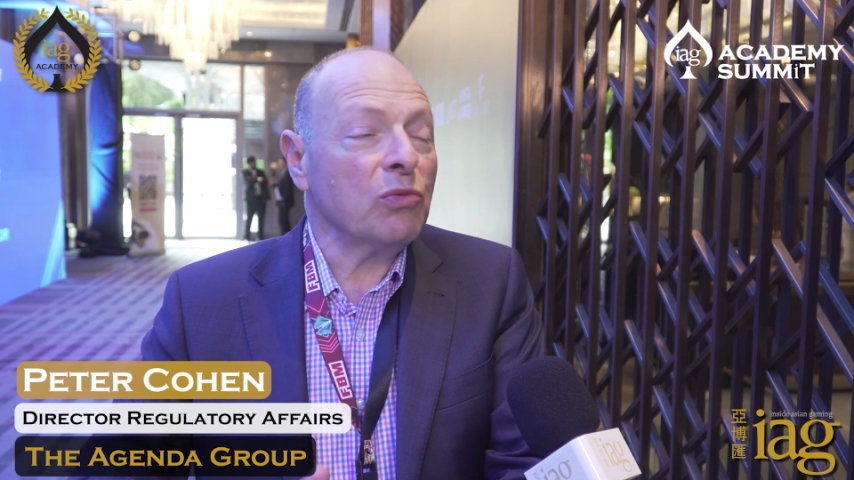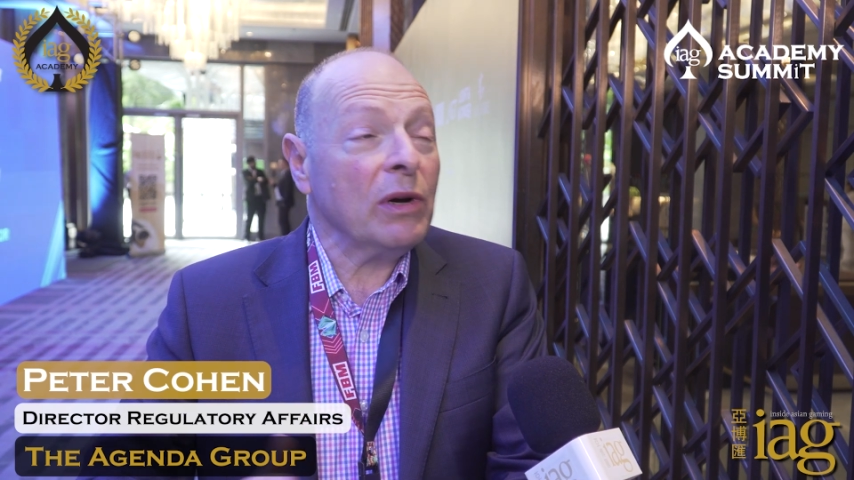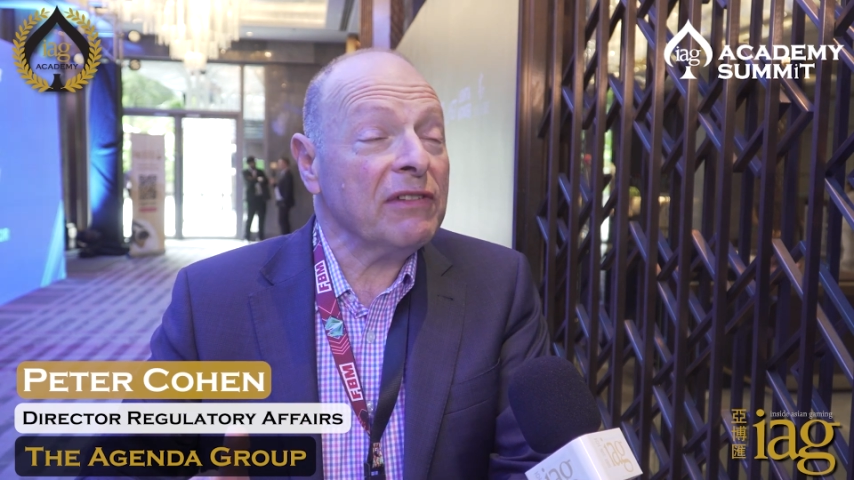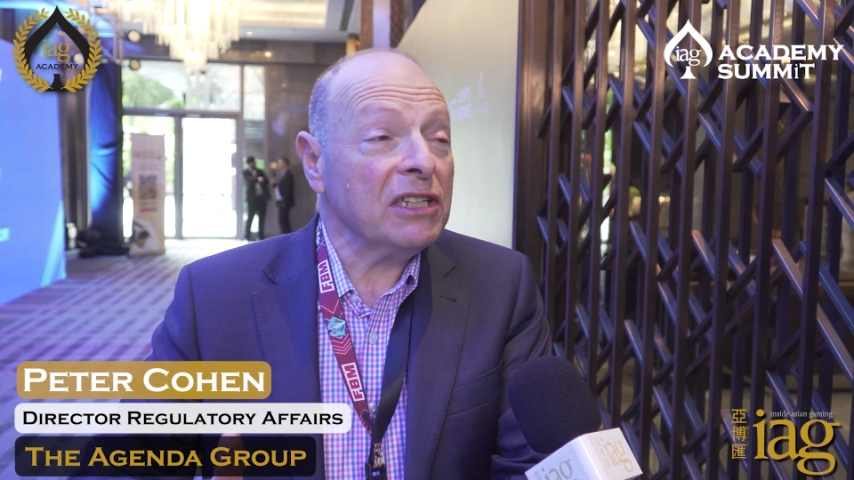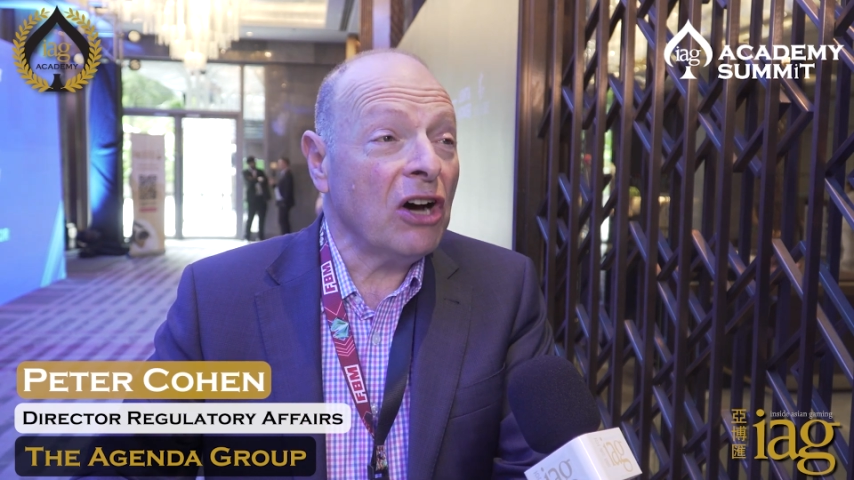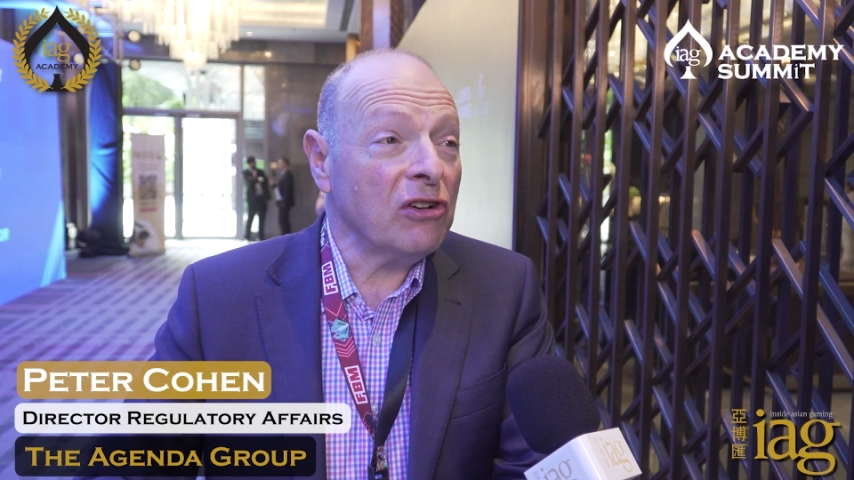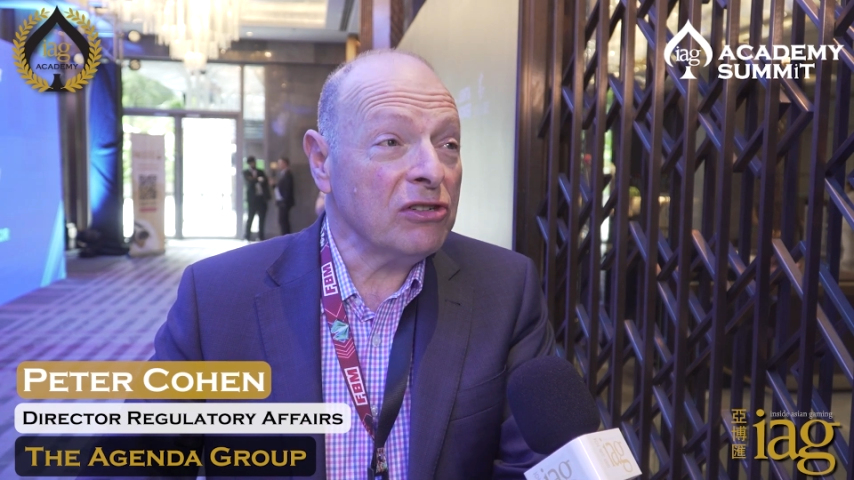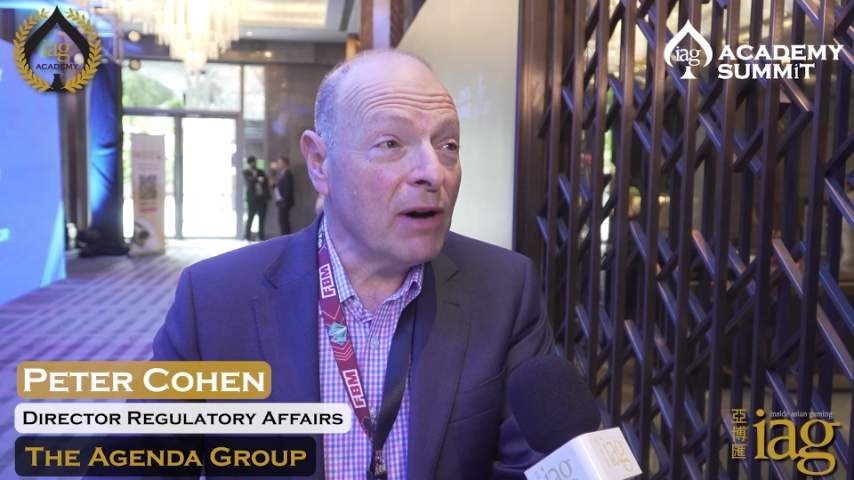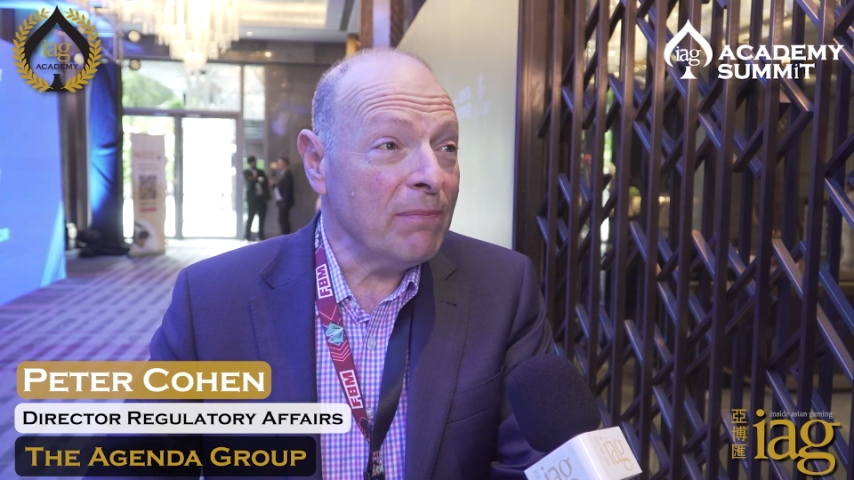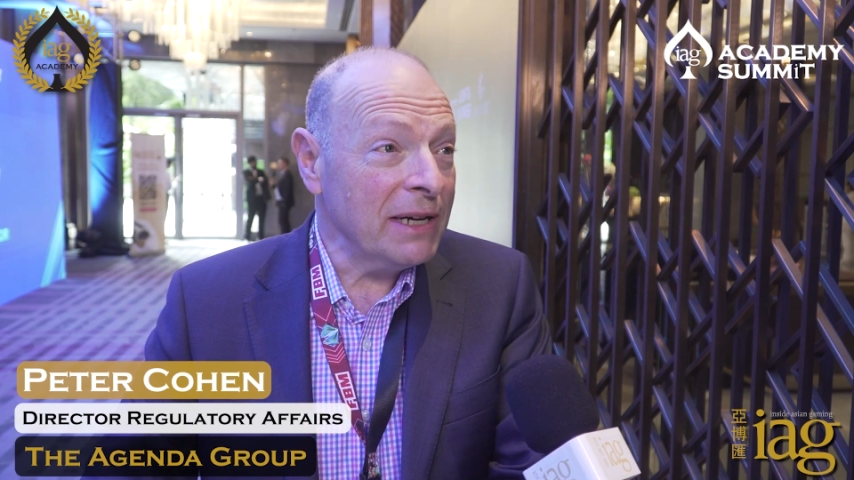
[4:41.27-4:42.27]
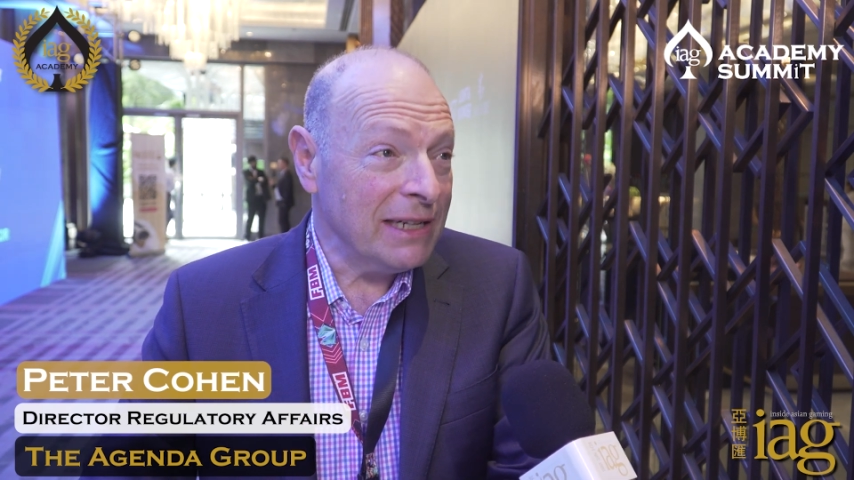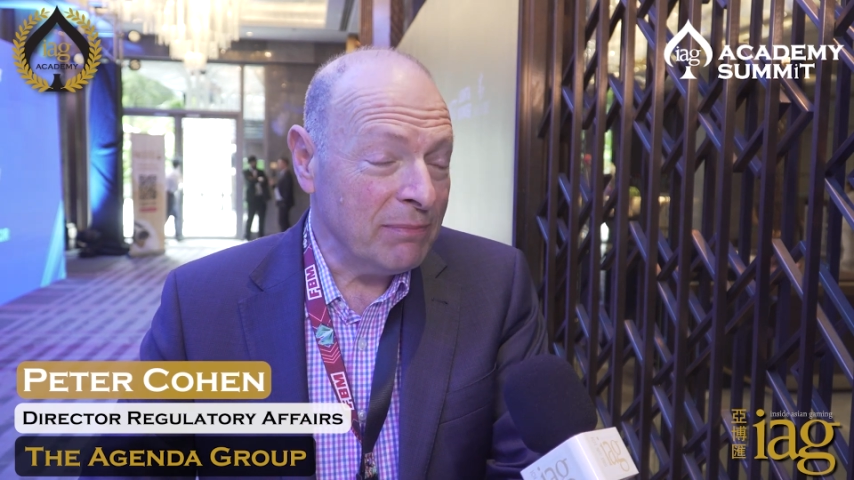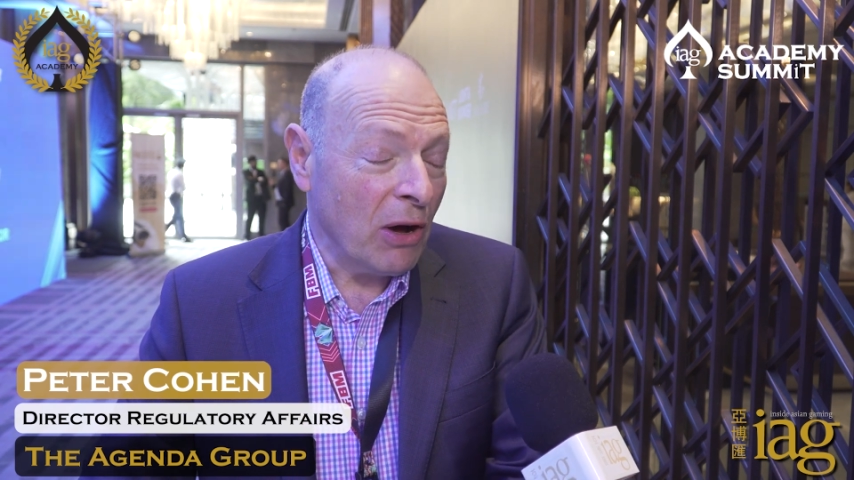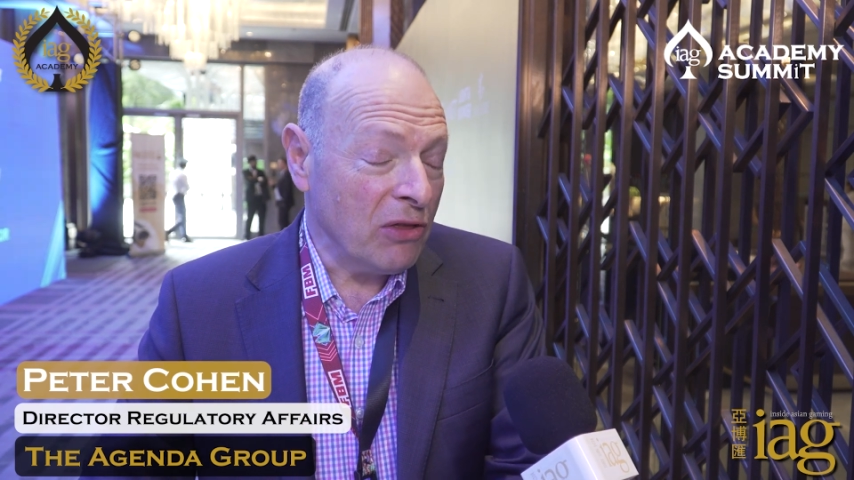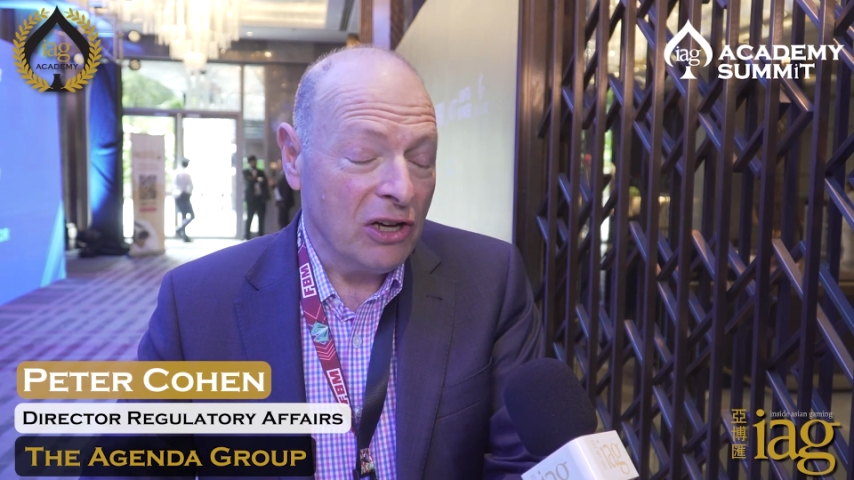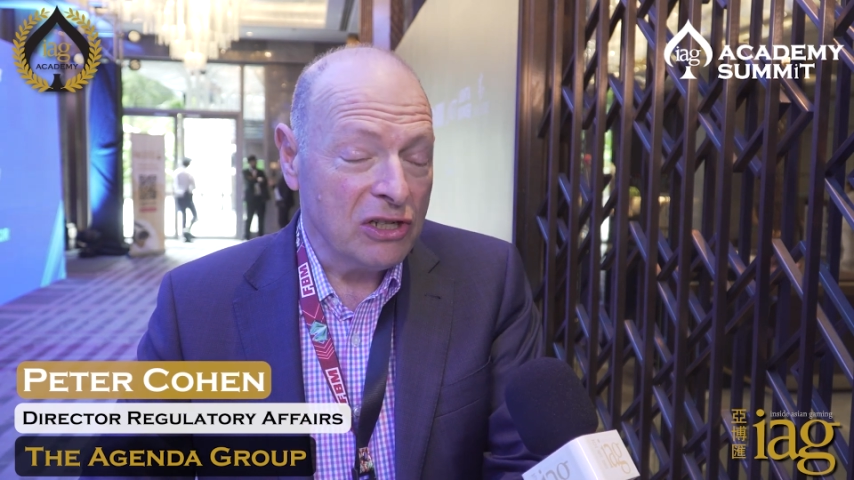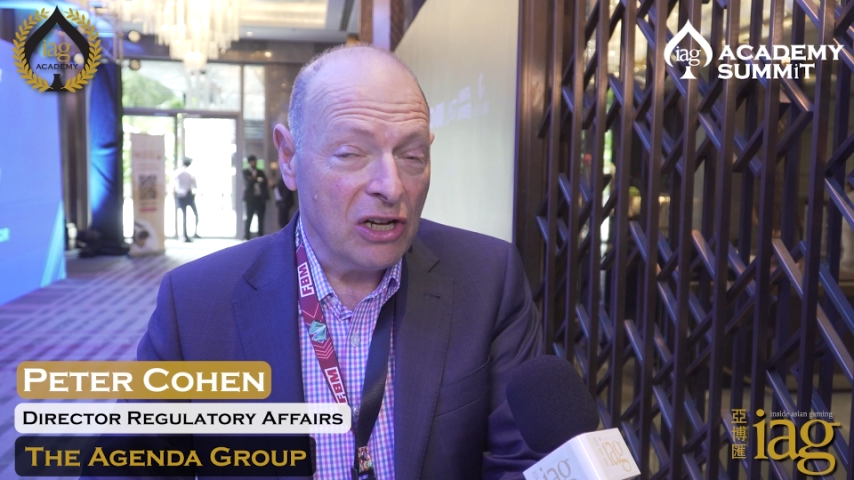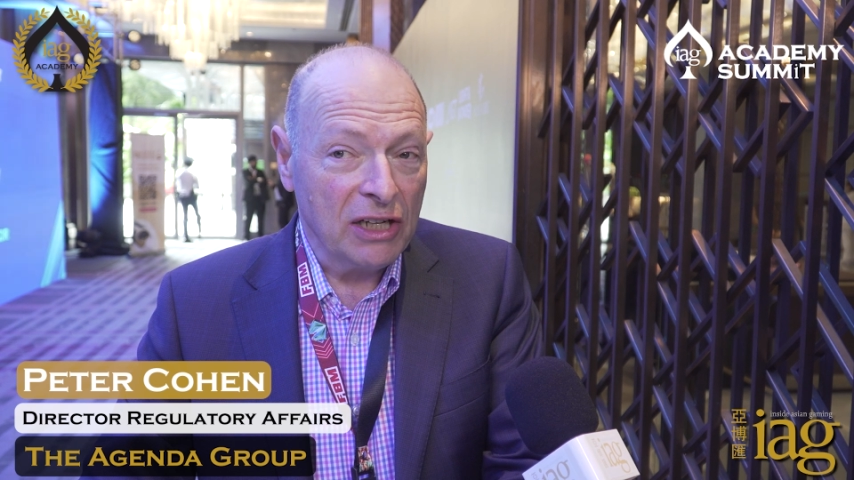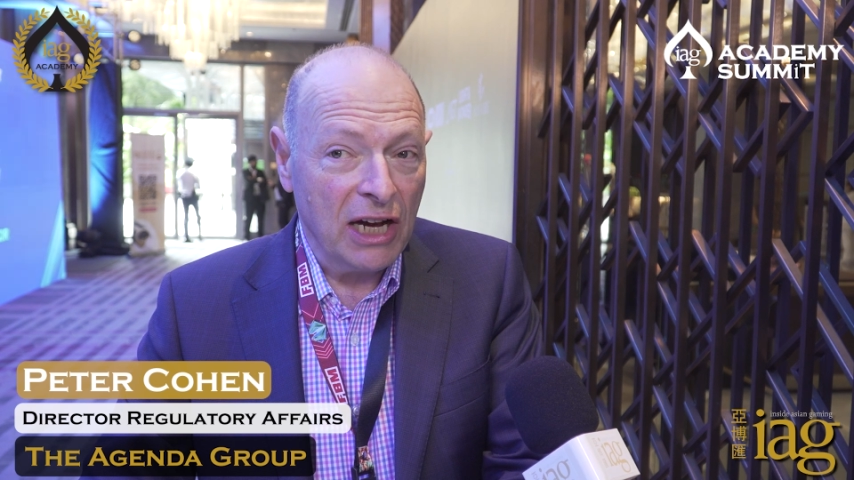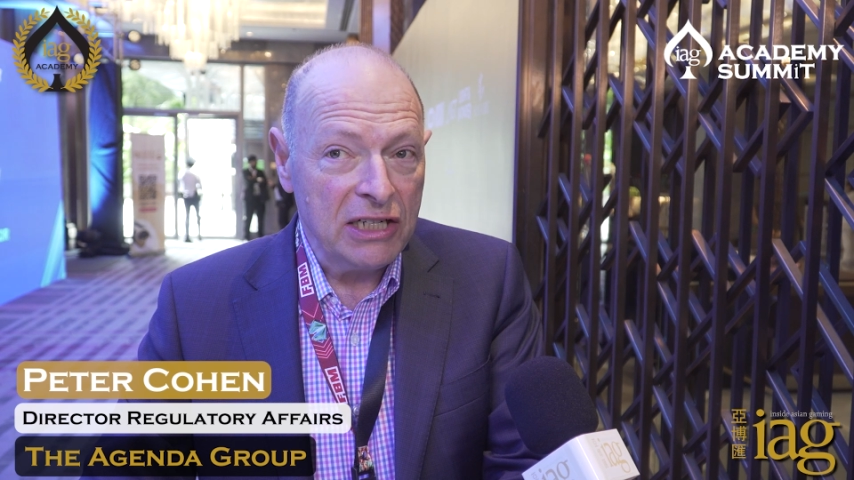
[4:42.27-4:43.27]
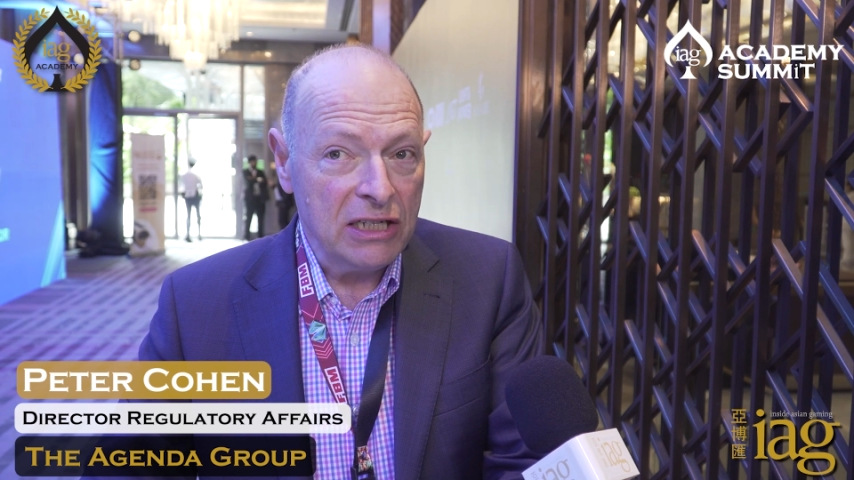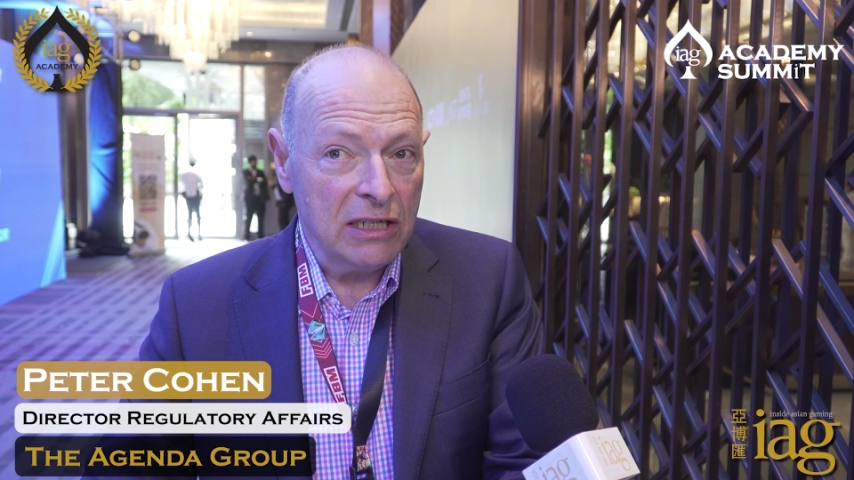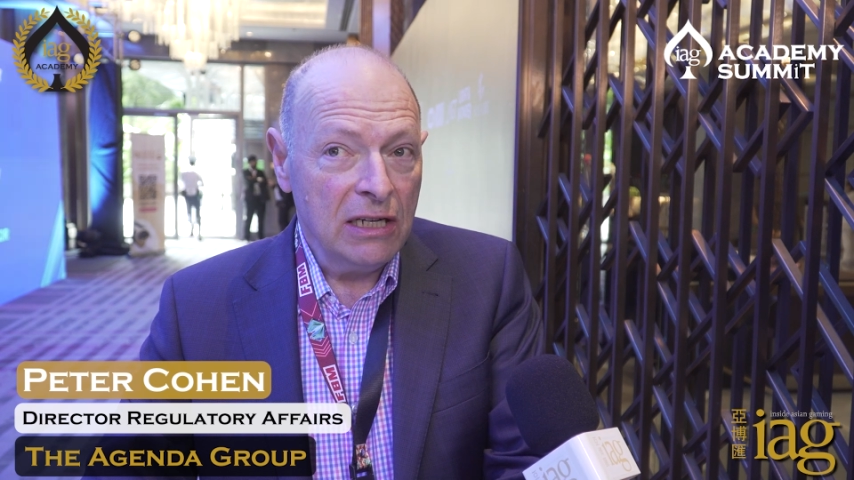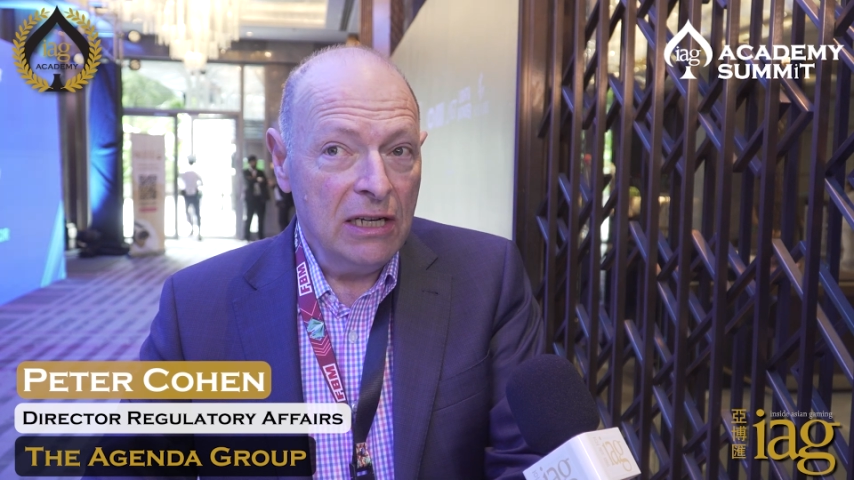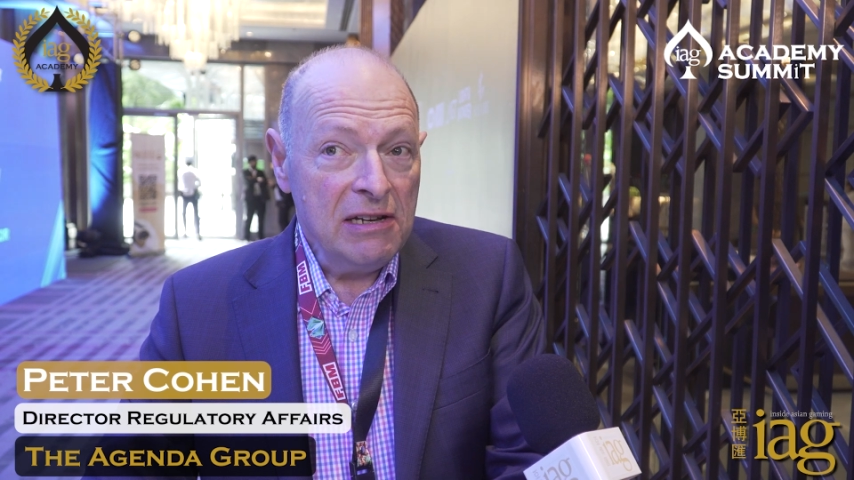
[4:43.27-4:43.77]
or whatever the titles might be at both those locations,